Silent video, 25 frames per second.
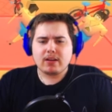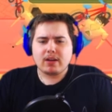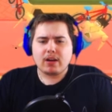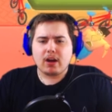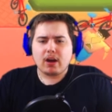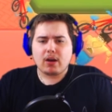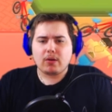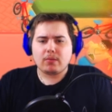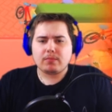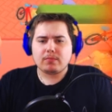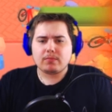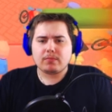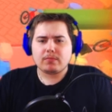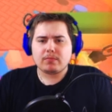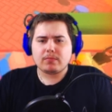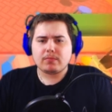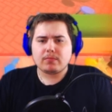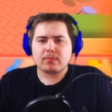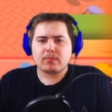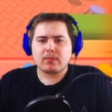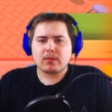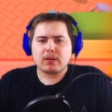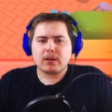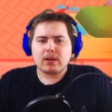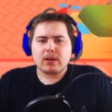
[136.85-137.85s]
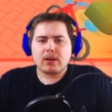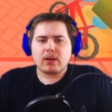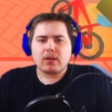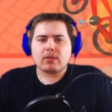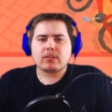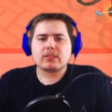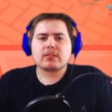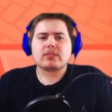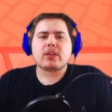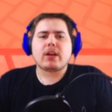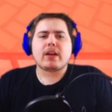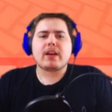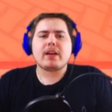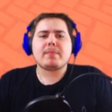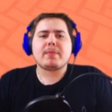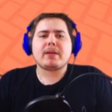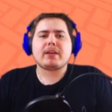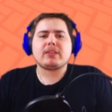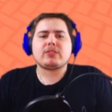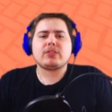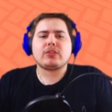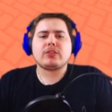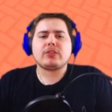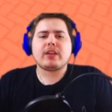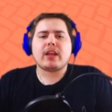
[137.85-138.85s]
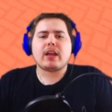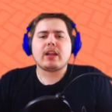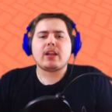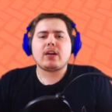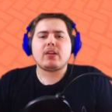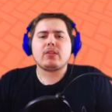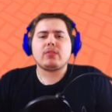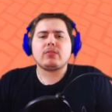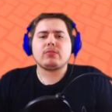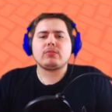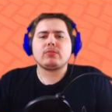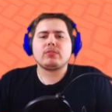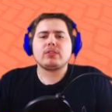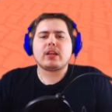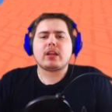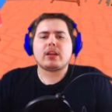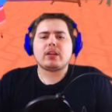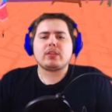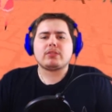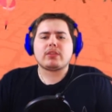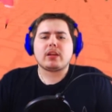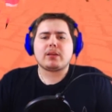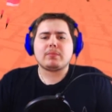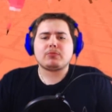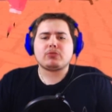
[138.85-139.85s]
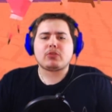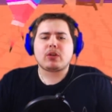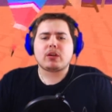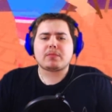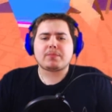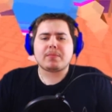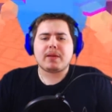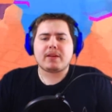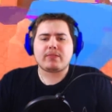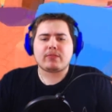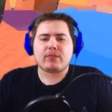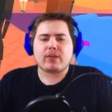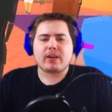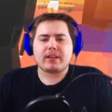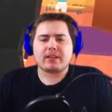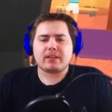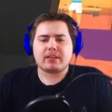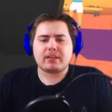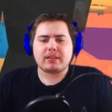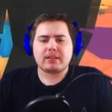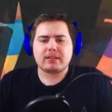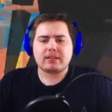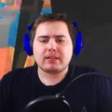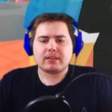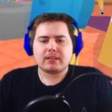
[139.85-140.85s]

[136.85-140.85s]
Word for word: Oh, sorry about your yellow yellow dump truck, my friend.